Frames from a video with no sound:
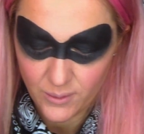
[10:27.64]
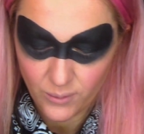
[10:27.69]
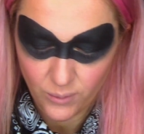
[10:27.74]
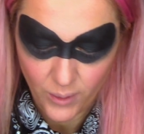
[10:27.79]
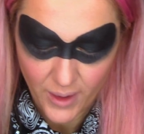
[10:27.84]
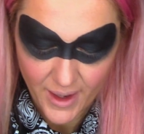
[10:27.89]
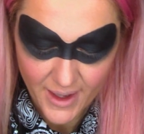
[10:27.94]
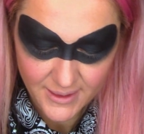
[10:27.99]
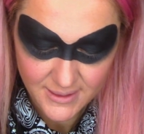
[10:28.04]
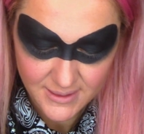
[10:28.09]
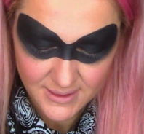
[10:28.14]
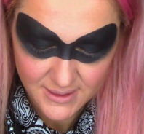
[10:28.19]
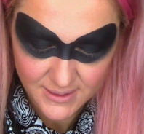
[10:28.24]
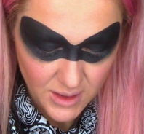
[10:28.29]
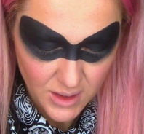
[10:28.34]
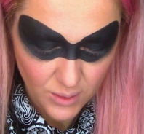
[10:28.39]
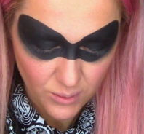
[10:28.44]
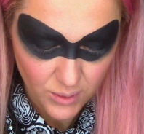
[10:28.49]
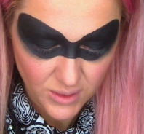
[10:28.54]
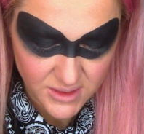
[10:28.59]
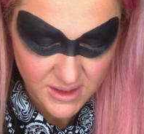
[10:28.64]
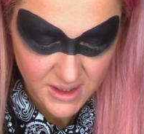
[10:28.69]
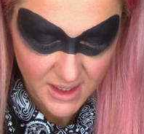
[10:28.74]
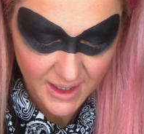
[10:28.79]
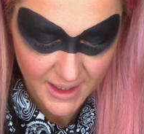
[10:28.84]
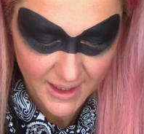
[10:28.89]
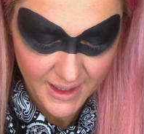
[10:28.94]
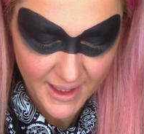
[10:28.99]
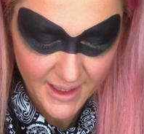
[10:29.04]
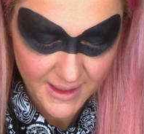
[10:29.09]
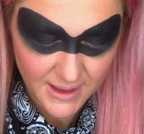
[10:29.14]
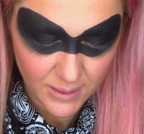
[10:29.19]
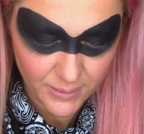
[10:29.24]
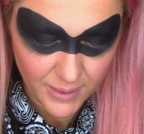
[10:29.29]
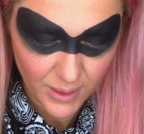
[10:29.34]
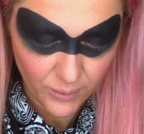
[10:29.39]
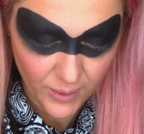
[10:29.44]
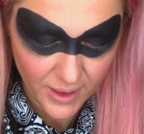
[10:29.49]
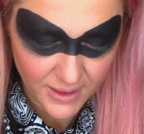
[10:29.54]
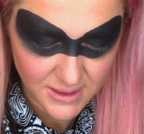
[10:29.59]
Wet. You want it a little
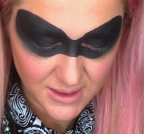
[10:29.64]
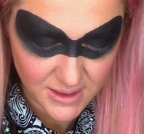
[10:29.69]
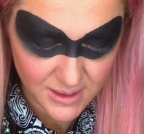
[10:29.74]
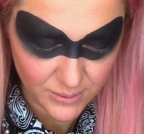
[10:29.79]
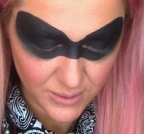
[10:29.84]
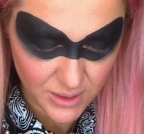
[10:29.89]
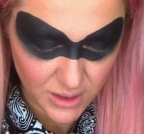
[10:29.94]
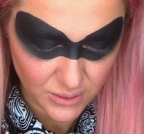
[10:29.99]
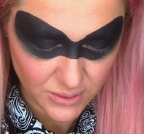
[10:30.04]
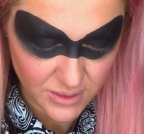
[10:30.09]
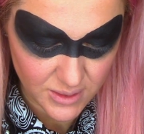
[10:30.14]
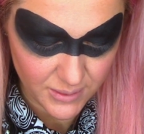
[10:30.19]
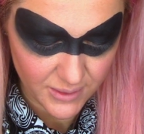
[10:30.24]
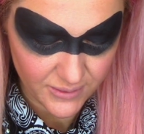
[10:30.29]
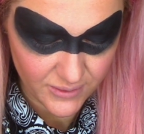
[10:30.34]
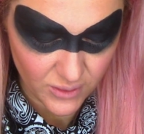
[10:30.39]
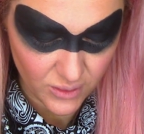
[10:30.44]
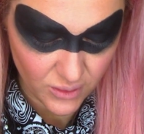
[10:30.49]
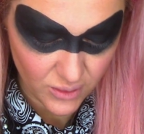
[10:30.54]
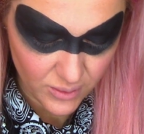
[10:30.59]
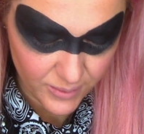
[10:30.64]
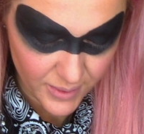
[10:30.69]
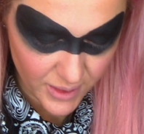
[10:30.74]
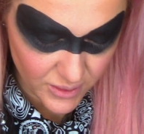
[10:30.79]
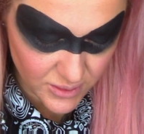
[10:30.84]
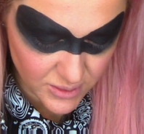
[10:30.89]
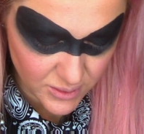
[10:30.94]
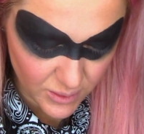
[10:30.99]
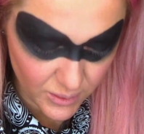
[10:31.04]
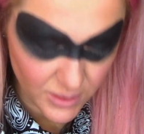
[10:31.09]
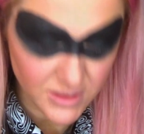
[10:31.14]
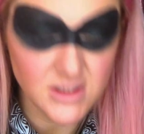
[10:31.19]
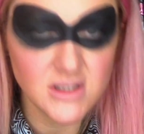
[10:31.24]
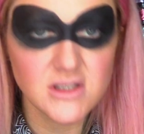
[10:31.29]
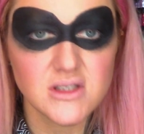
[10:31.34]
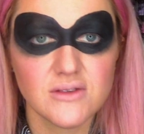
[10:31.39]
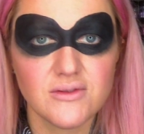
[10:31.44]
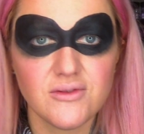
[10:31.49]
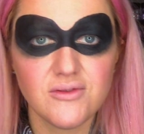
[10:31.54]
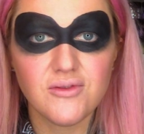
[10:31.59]
bit wetter than we used it before because you want
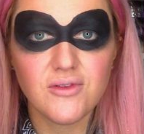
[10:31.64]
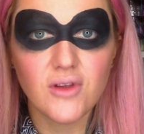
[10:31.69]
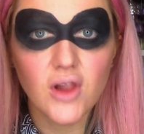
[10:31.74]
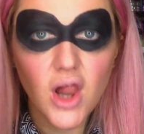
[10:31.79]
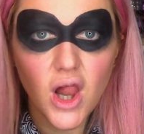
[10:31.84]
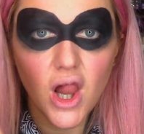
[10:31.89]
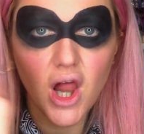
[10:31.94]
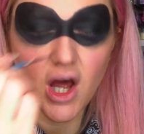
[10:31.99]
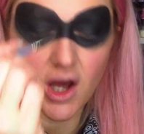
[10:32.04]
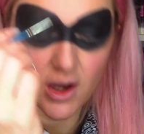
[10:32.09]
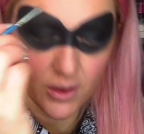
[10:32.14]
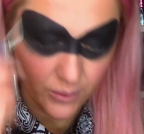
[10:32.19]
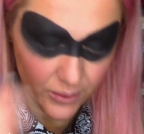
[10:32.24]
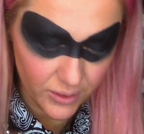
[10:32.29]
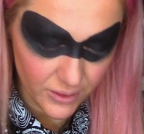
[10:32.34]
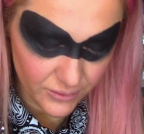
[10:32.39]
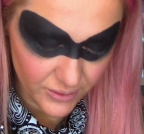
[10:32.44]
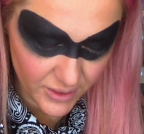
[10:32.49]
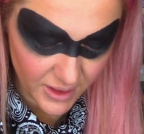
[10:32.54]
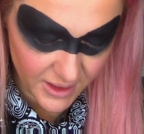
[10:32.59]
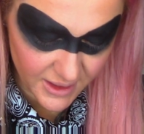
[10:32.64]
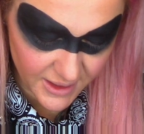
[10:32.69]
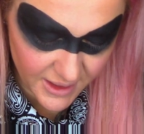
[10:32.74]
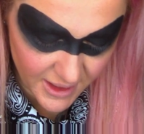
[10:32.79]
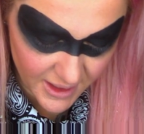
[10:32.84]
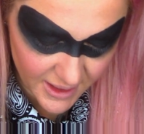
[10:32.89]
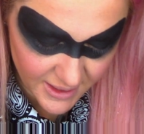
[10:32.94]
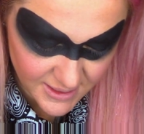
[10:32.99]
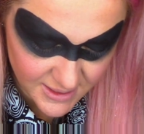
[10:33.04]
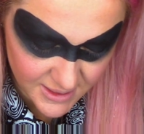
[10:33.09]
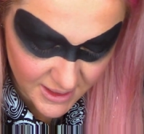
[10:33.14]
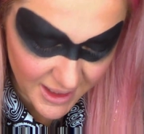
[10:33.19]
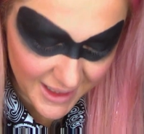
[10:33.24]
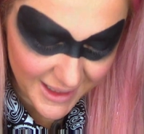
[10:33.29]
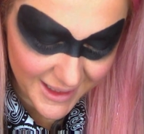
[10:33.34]
it to flow really nice and